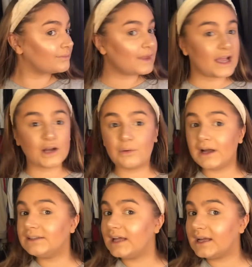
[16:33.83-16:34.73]
I quite
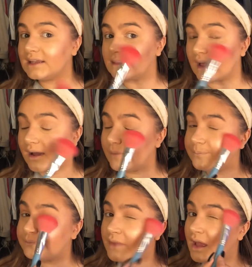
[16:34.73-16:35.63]
like that.
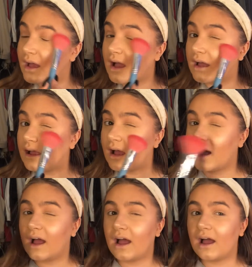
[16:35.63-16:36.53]

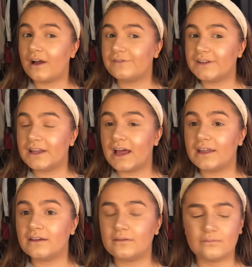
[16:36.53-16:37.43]
I feel like...